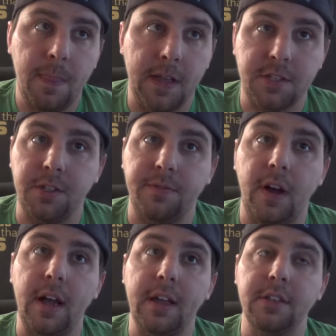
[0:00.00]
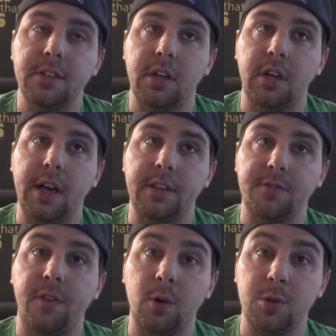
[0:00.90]
that she finds at
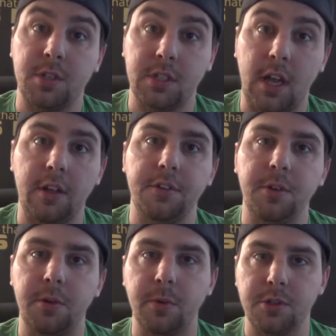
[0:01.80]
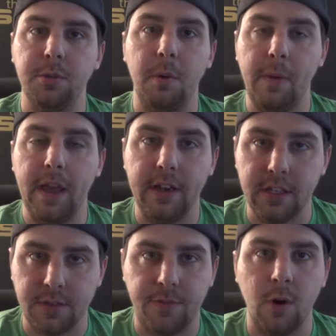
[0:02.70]
this Fortress of Solitude where Superman
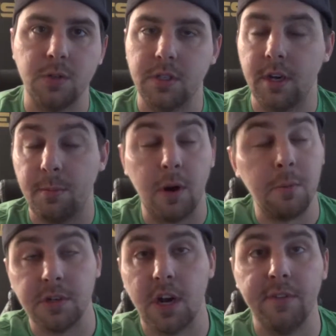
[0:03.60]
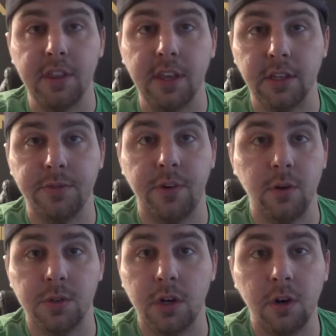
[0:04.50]
is frozen there. Pretty much everything is
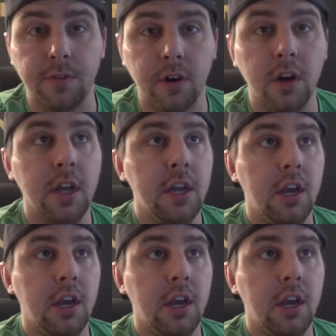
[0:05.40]
frozen over.